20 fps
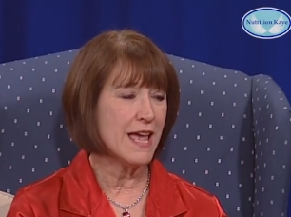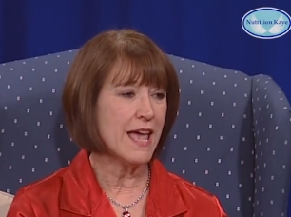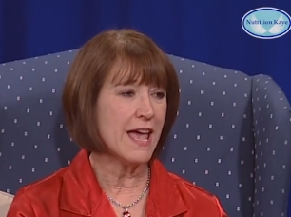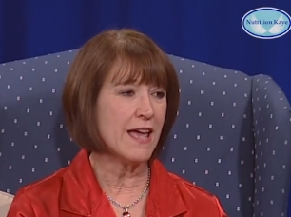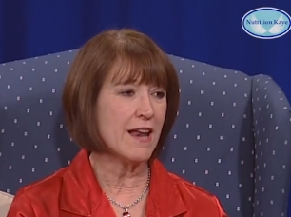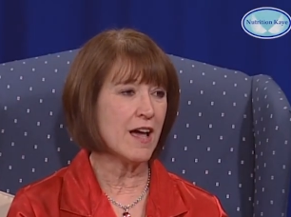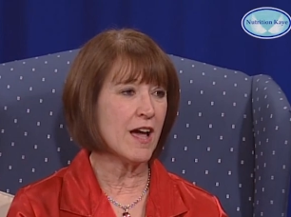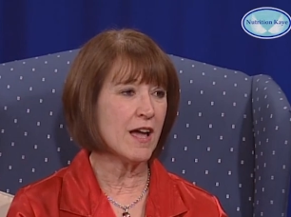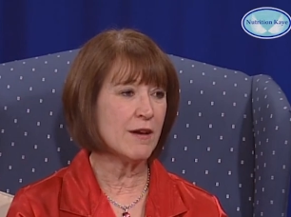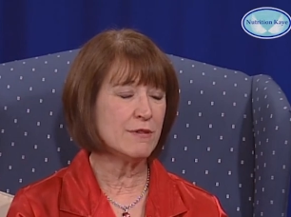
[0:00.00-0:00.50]

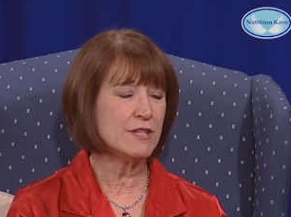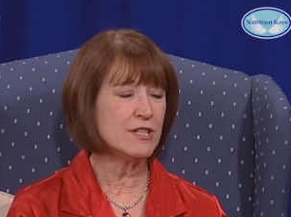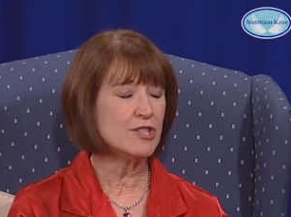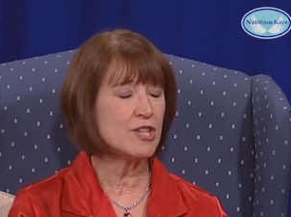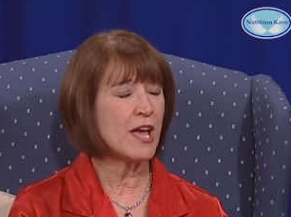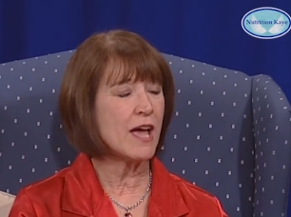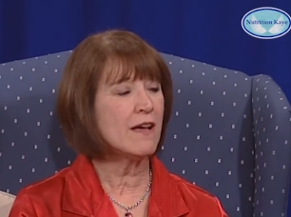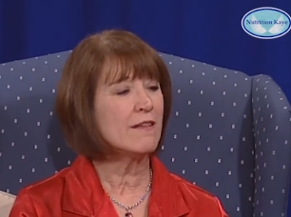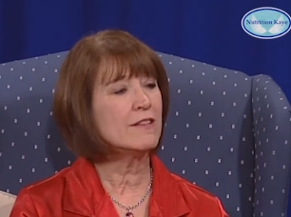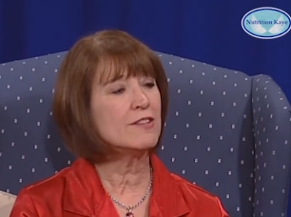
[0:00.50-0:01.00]
and I would
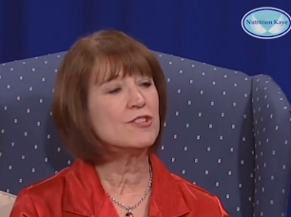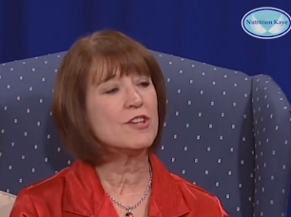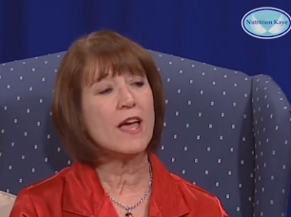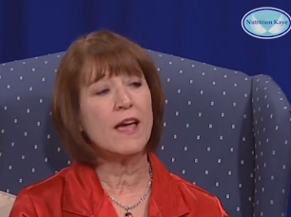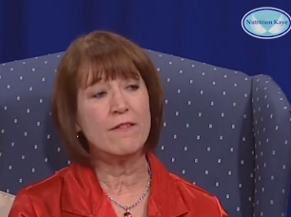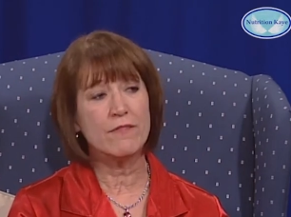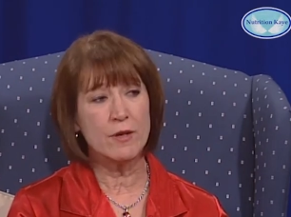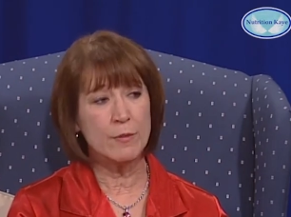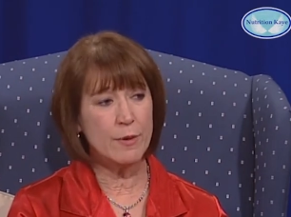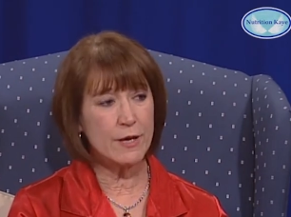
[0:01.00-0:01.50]
challenge
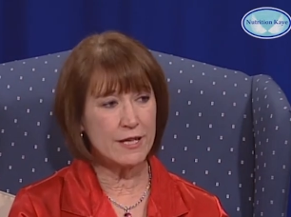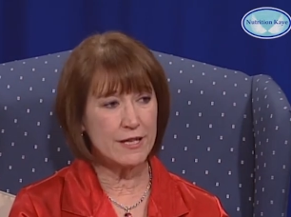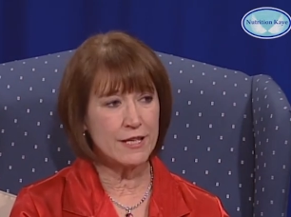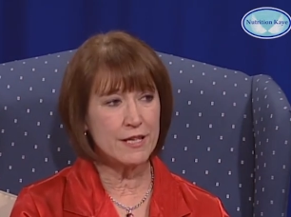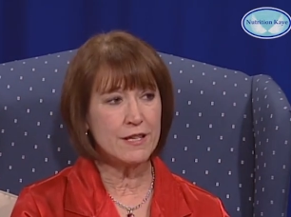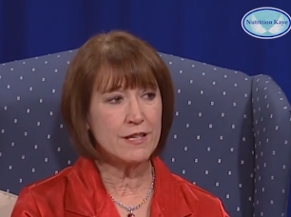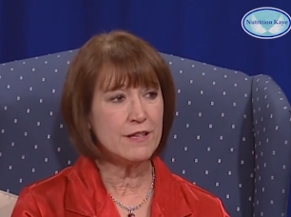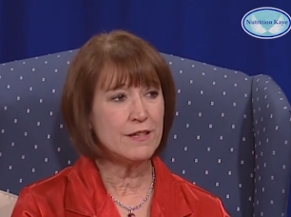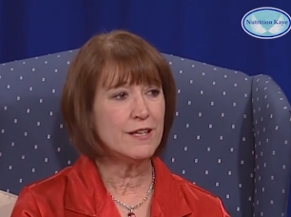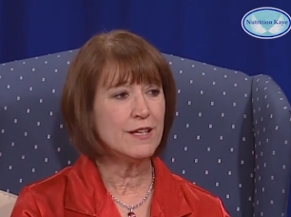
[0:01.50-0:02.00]

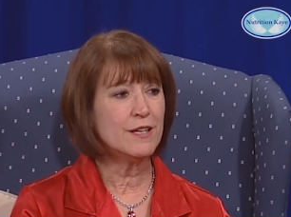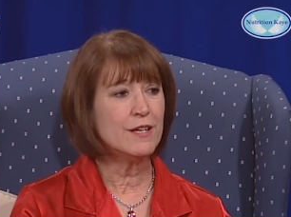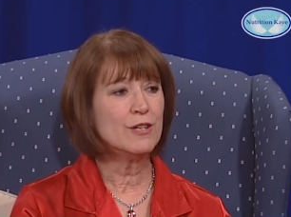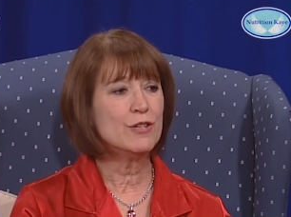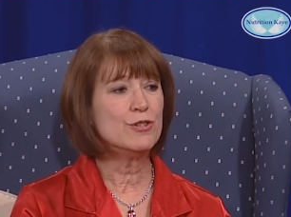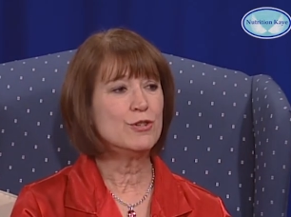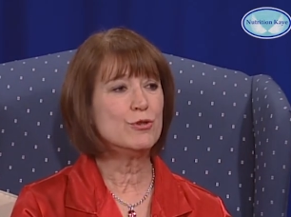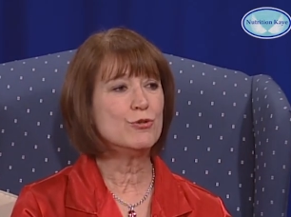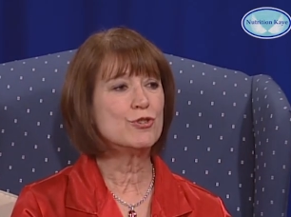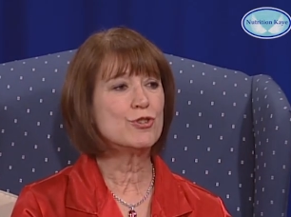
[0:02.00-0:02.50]
everybody
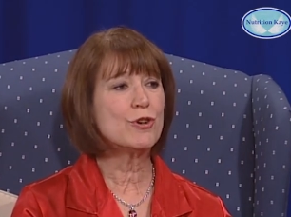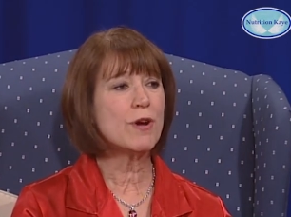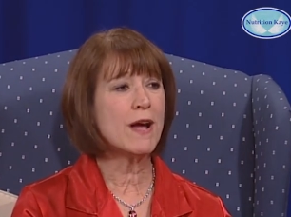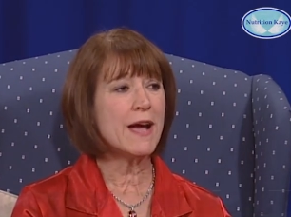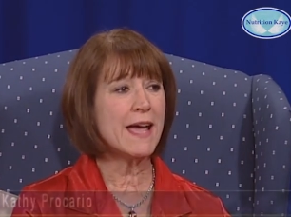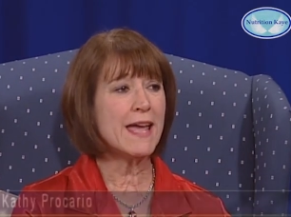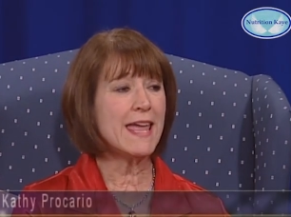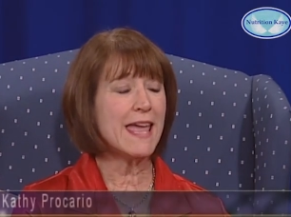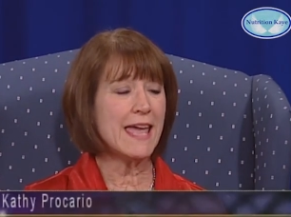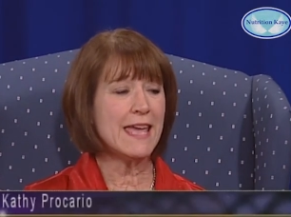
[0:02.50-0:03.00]
to
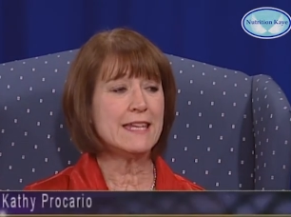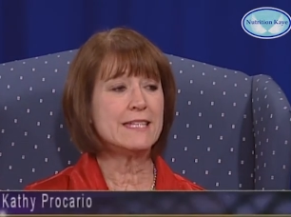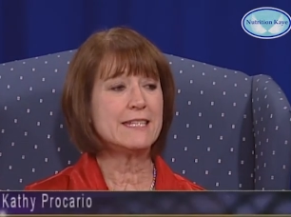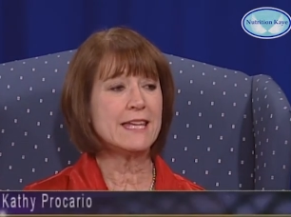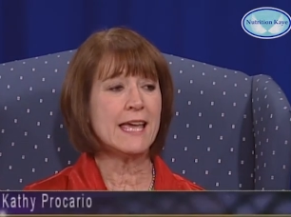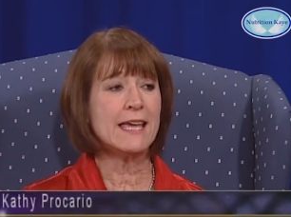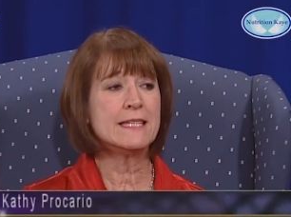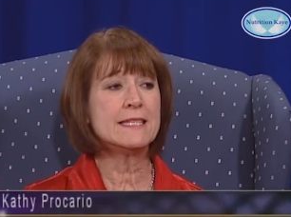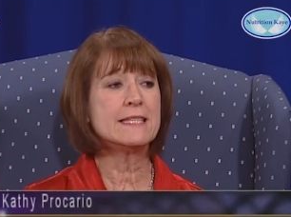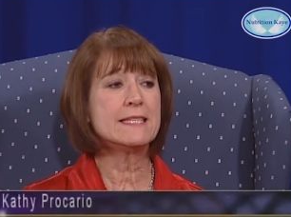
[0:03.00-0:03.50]
try a
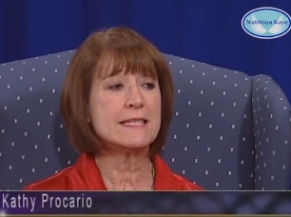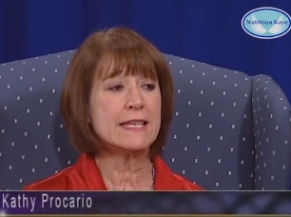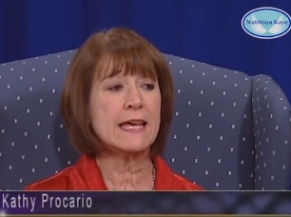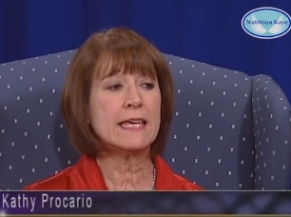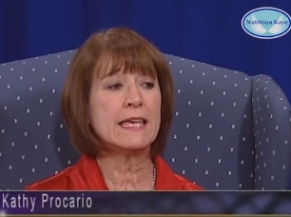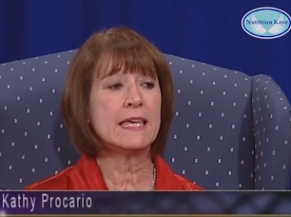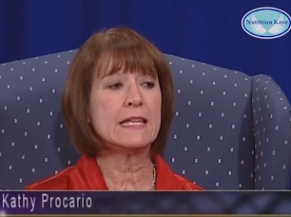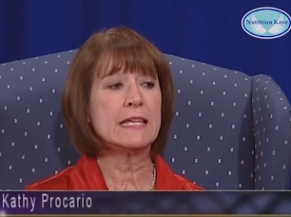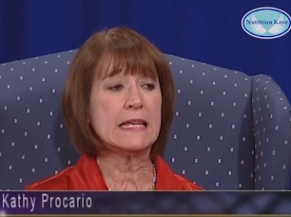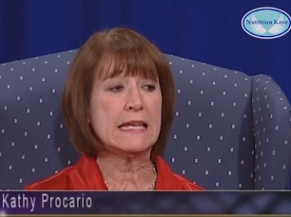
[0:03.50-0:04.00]
ten
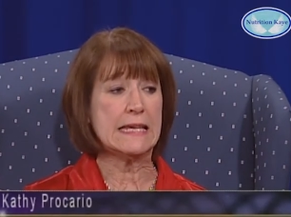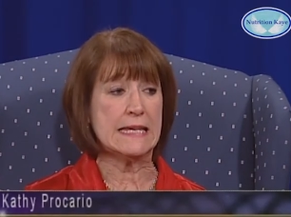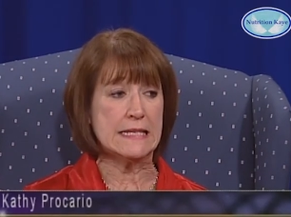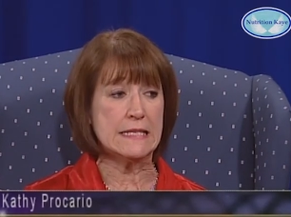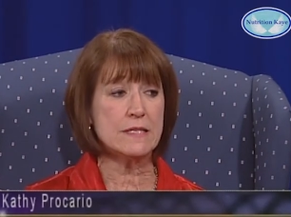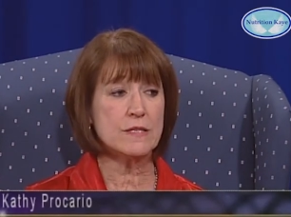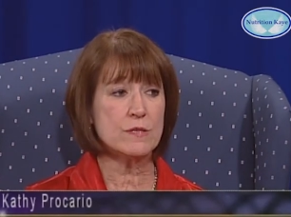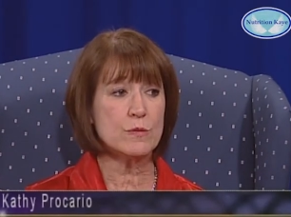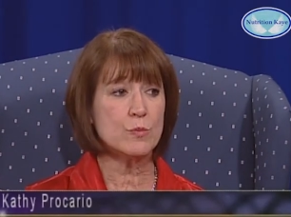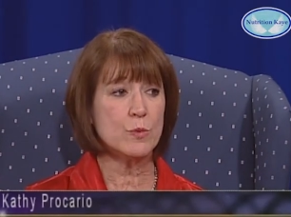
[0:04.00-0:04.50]
second
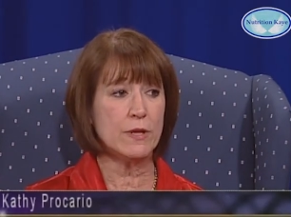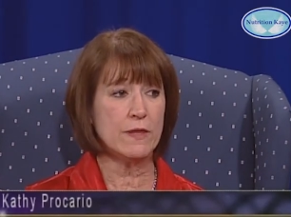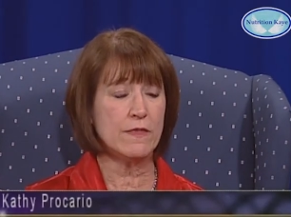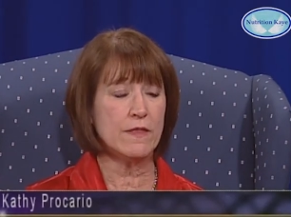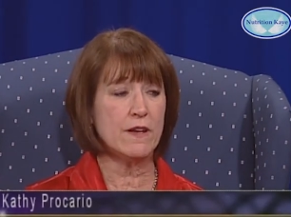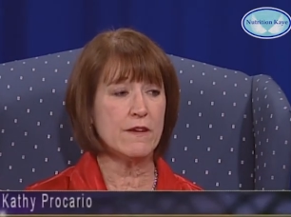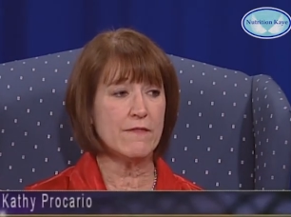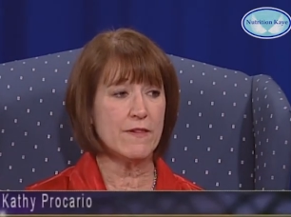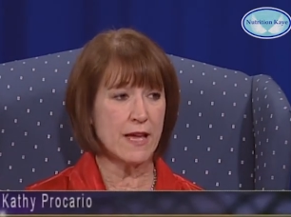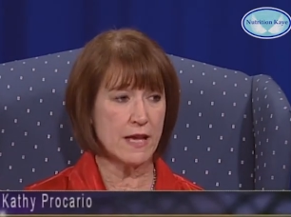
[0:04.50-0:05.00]
kiss with
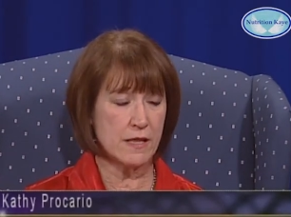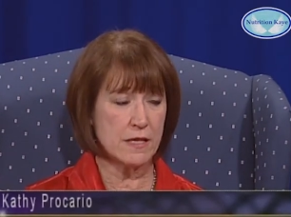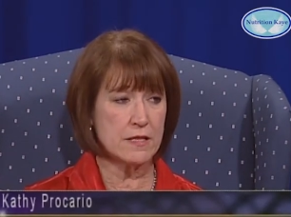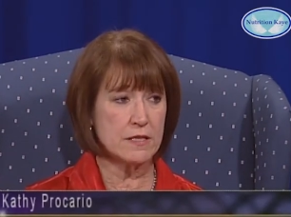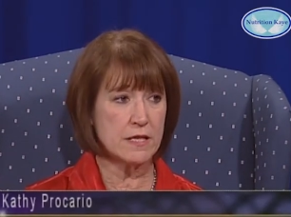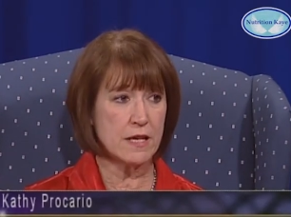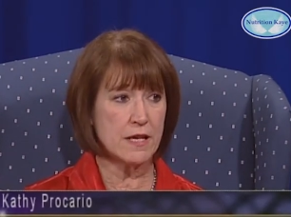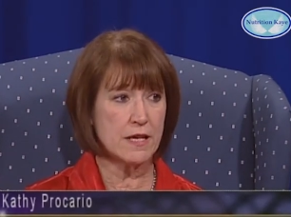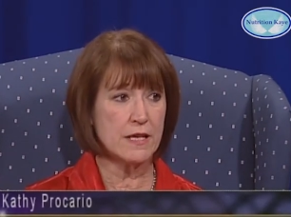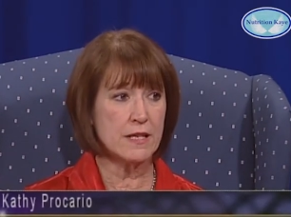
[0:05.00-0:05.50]
their
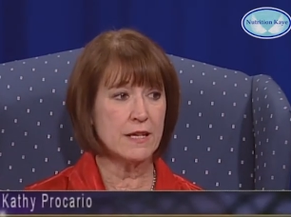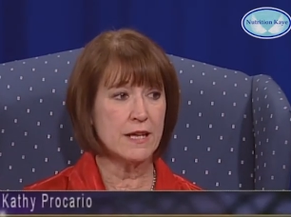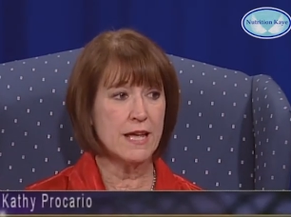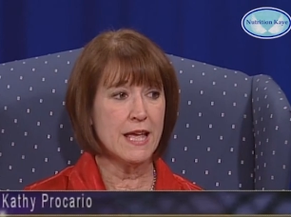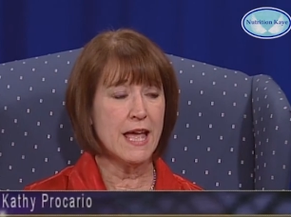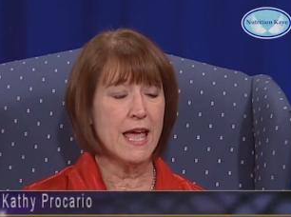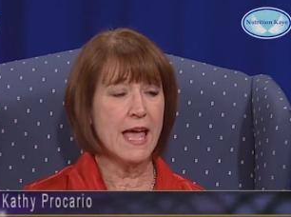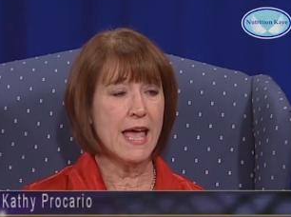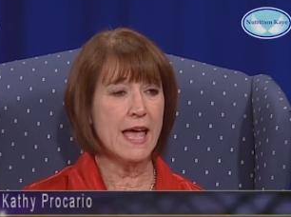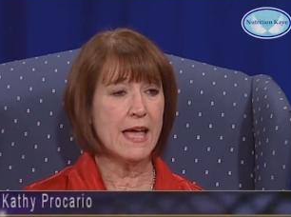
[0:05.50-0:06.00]
Valentine.
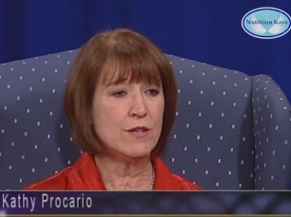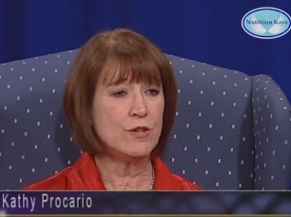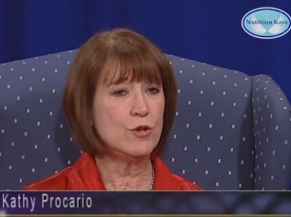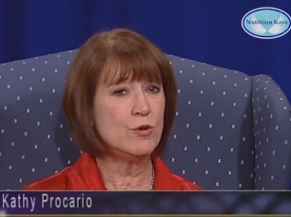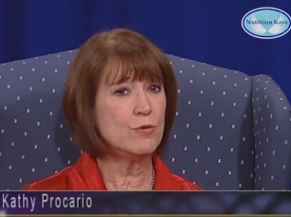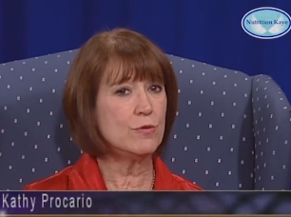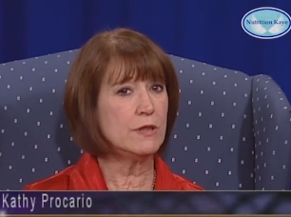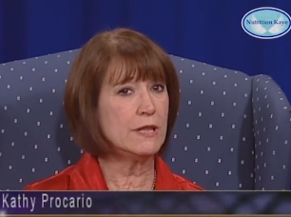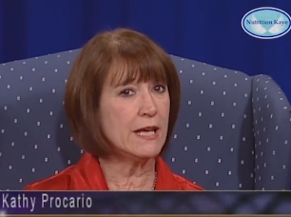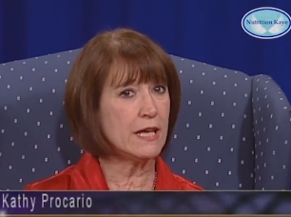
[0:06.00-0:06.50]
And
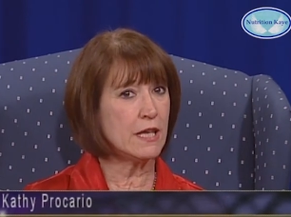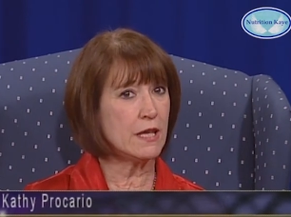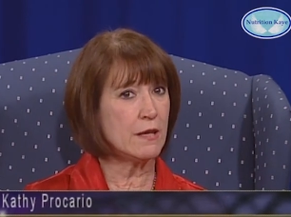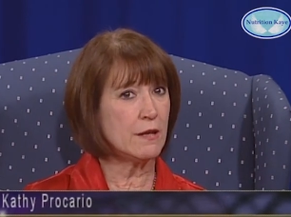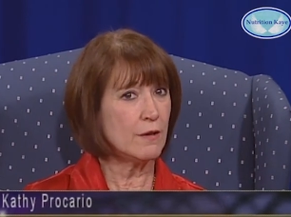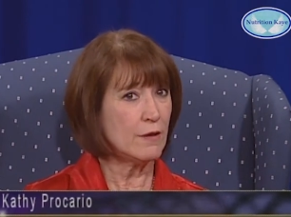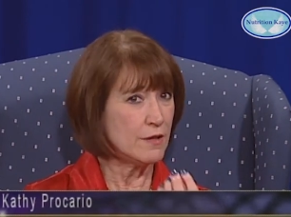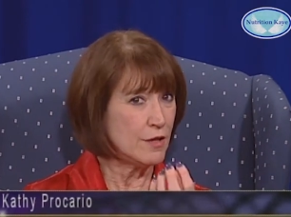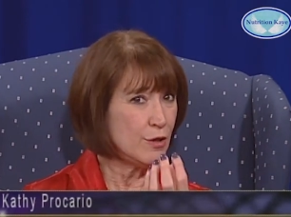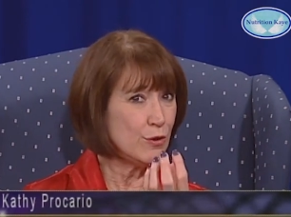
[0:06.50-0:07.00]
you
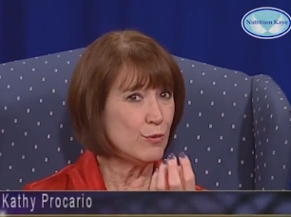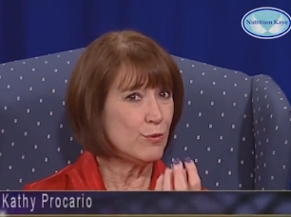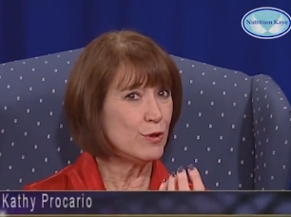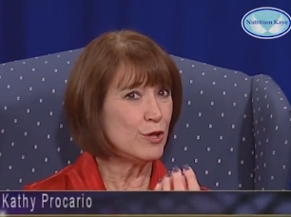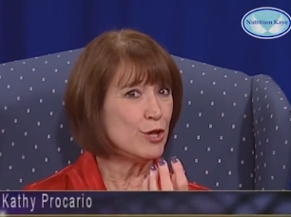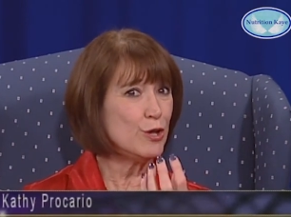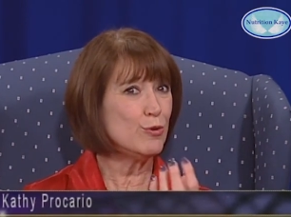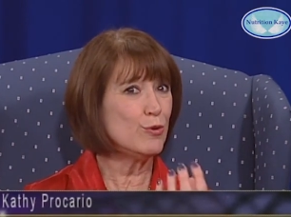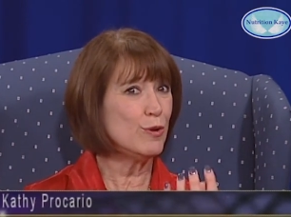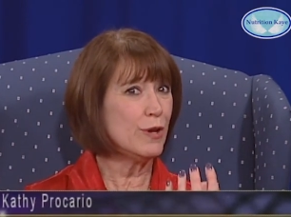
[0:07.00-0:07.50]
lick, you,
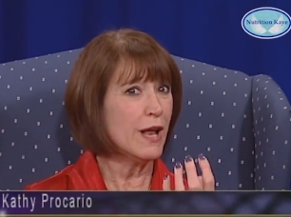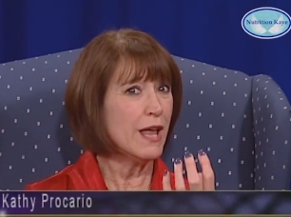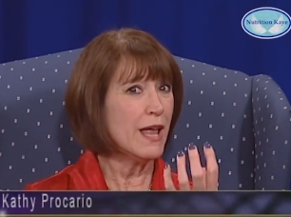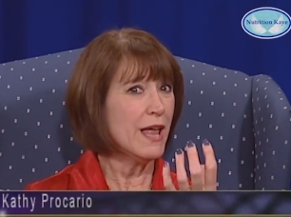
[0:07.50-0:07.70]
you,